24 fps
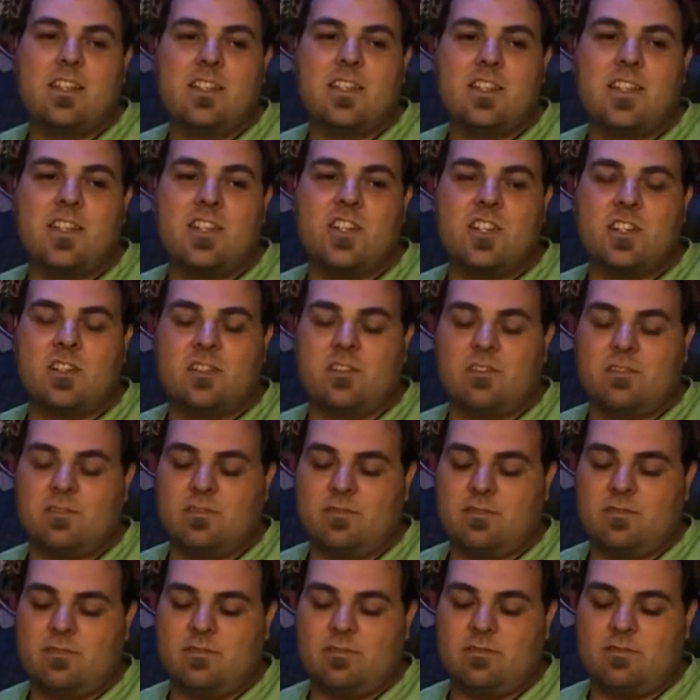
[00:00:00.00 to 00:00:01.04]
Since you're
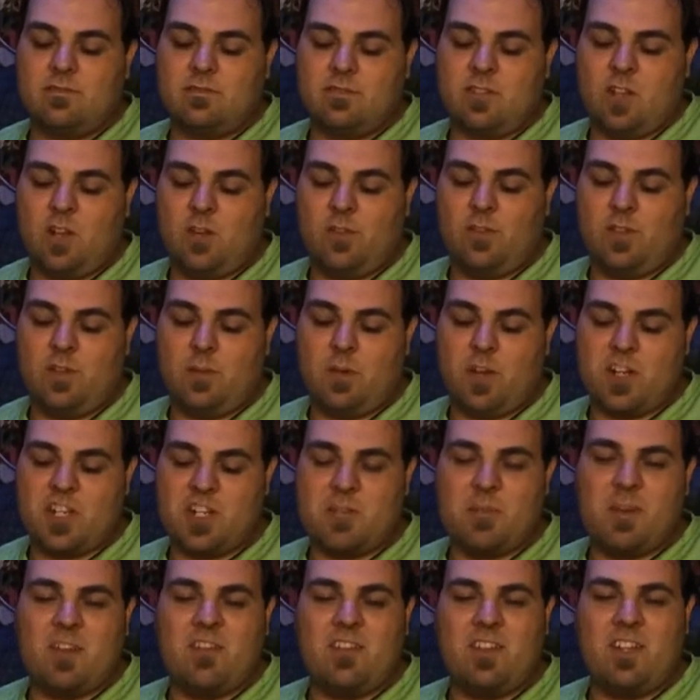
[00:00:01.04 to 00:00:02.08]
hopefully
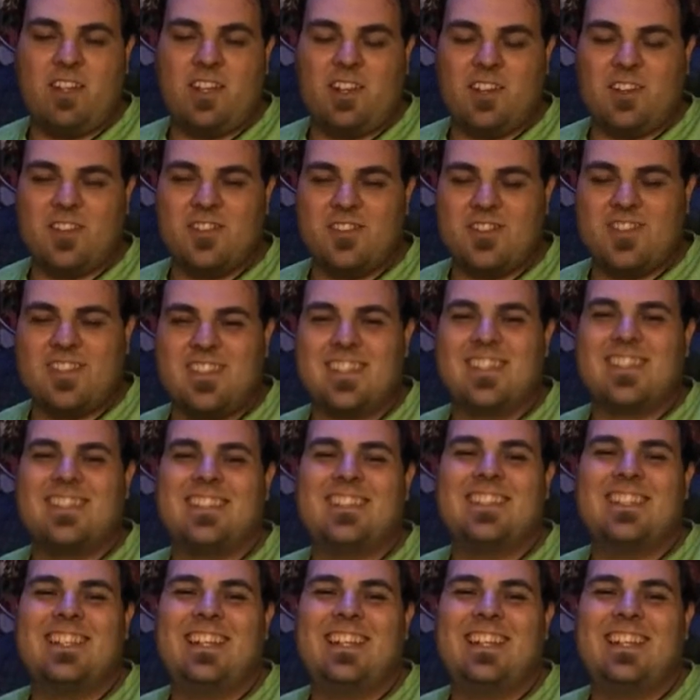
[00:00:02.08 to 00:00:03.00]
watching my videos.